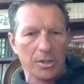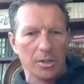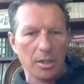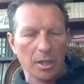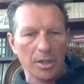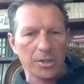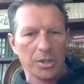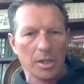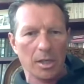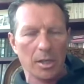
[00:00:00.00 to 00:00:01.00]
it
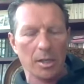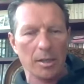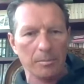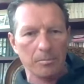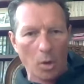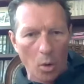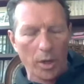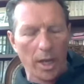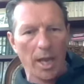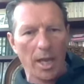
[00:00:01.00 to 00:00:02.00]
is uh,
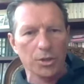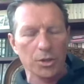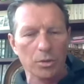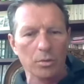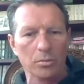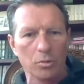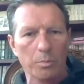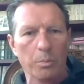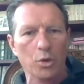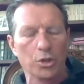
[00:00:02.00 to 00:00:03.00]
okay to, to
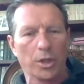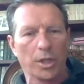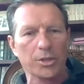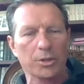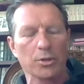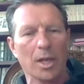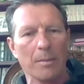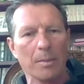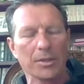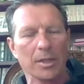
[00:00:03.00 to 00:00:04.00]
push your kids to the
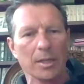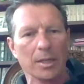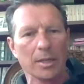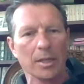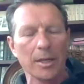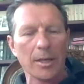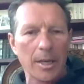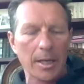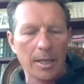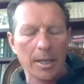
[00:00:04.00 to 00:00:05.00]
limit uh,
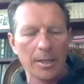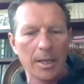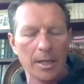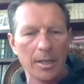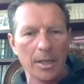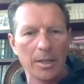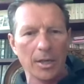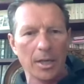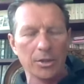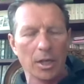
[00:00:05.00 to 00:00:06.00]
uh, uh, uh at,
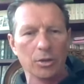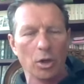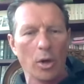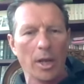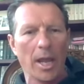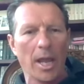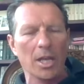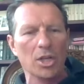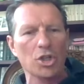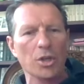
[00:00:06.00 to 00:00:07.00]
at, at early
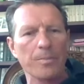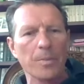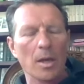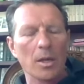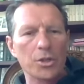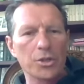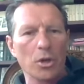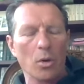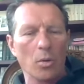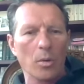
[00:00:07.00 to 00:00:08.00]
age. So
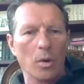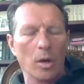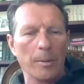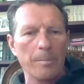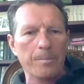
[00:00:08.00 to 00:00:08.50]
um,